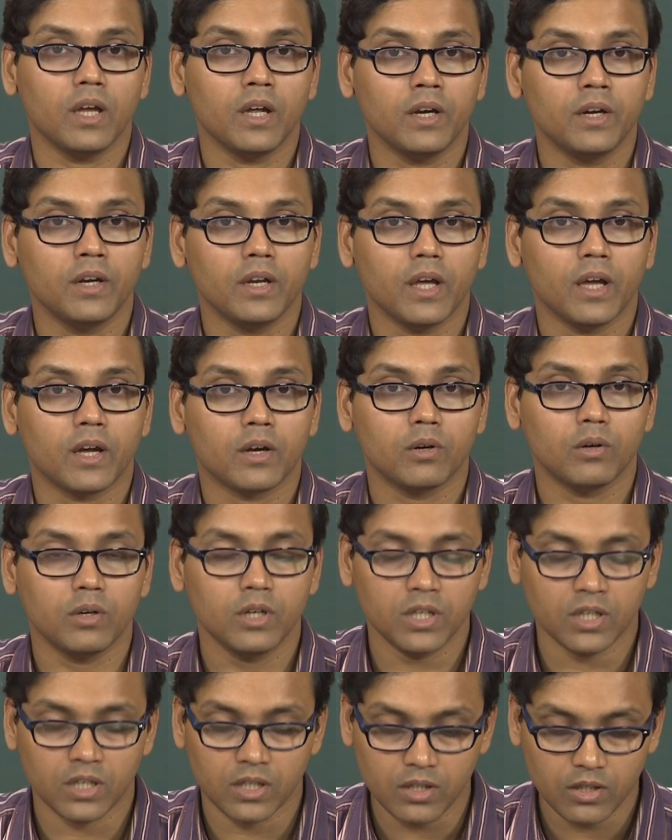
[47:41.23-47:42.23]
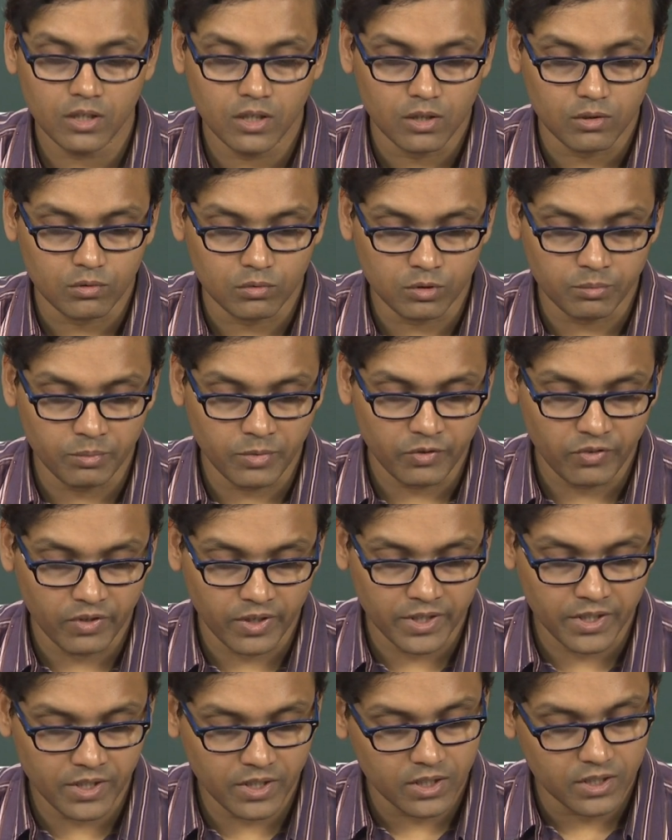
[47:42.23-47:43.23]
and accordingly we may
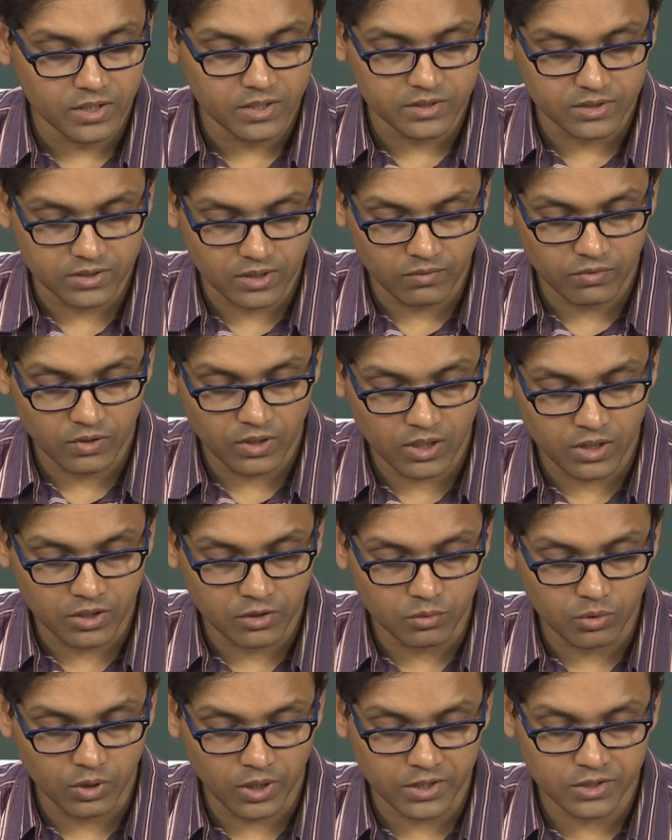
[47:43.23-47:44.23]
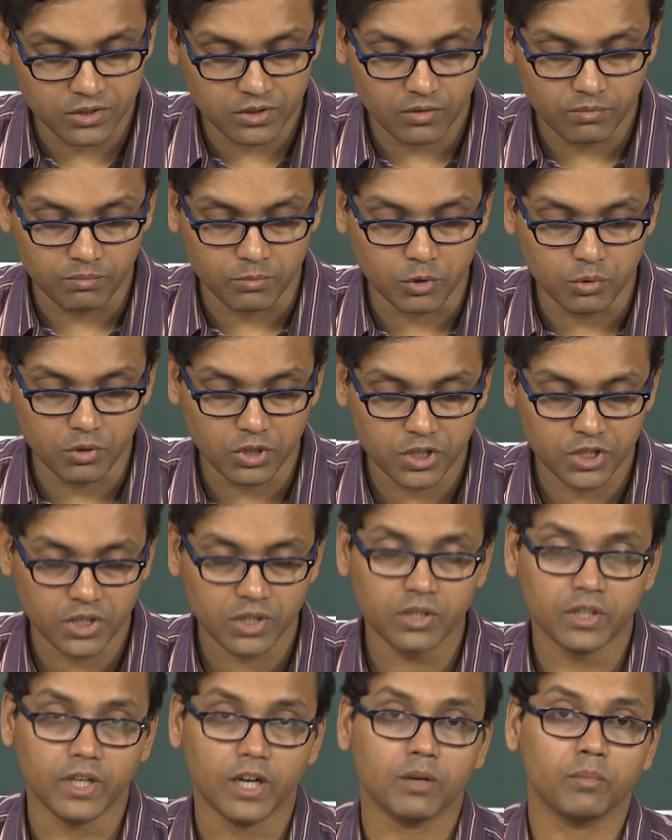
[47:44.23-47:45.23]
find several new kinds of
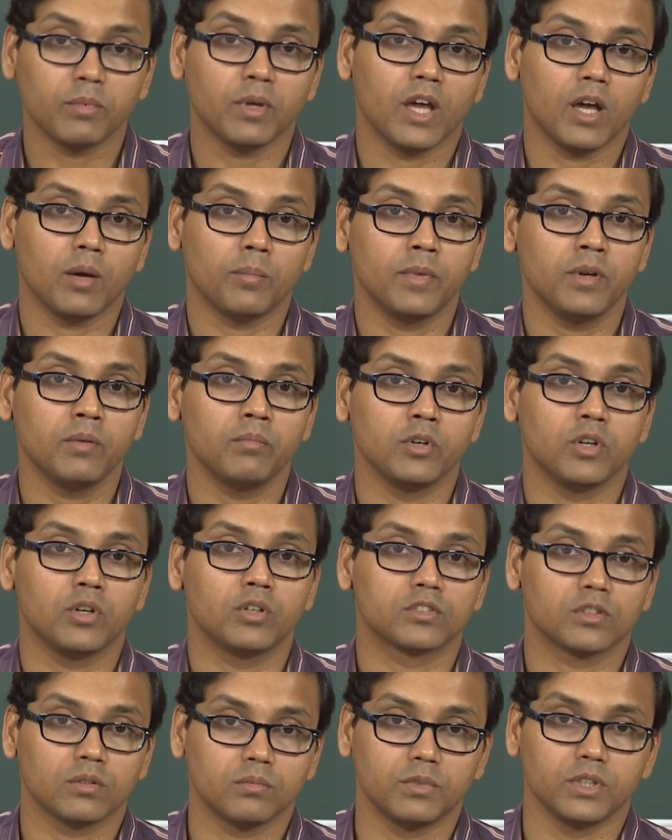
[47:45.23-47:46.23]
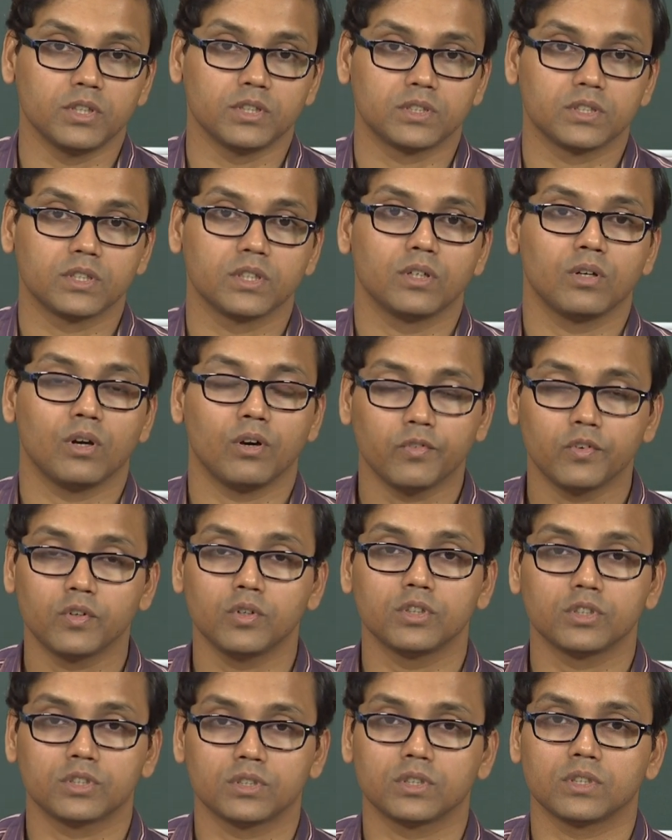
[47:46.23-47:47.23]
mutation that may happen because of this. Of
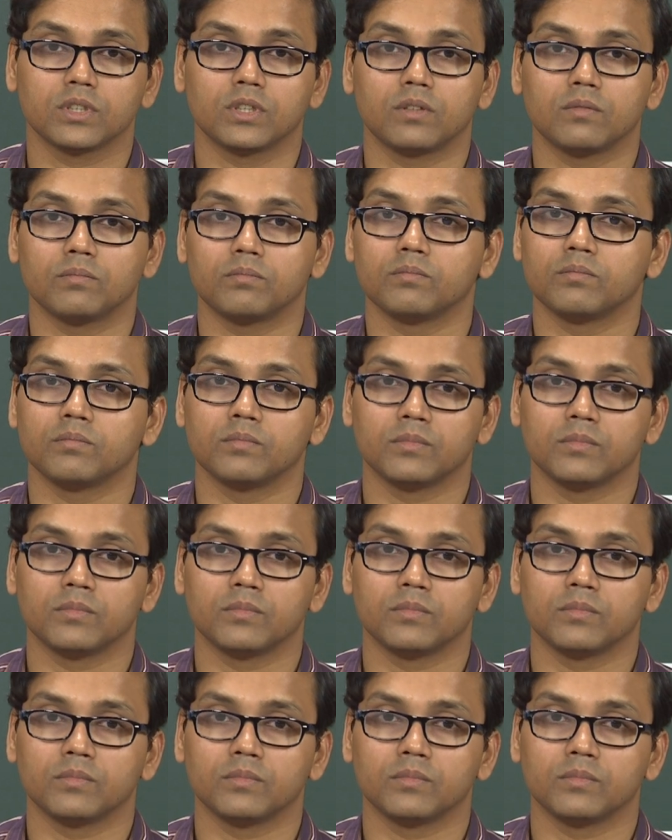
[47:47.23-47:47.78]
course, uh,